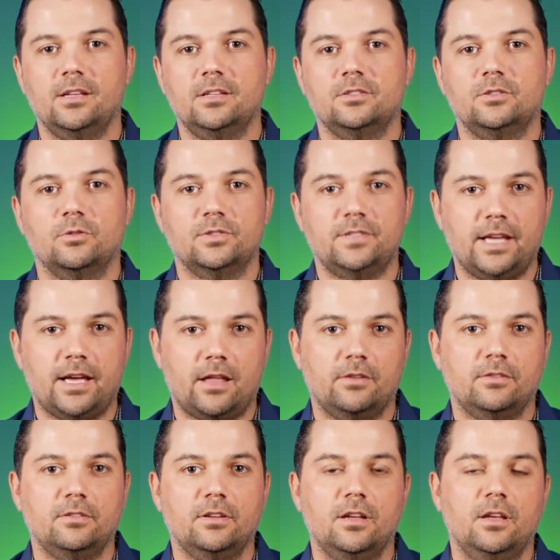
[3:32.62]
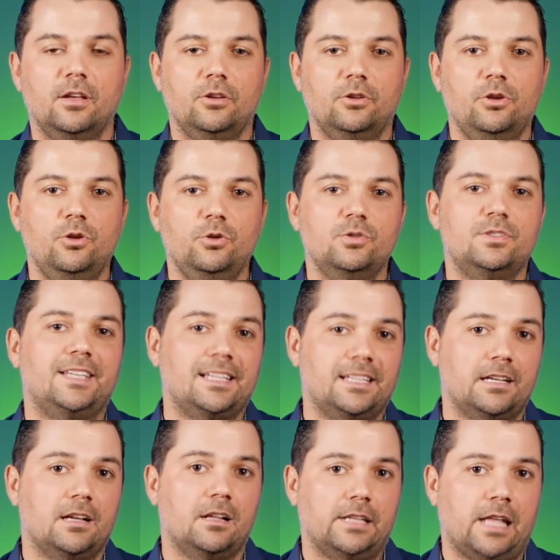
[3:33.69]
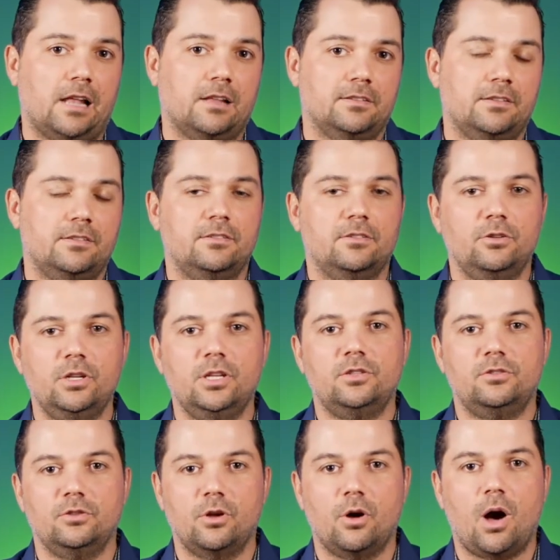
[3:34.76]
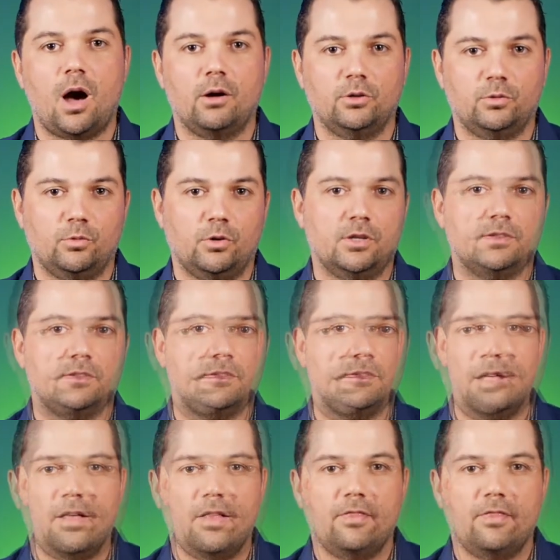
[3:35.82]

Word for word: So second, you use technical analysis. You need to know how it works.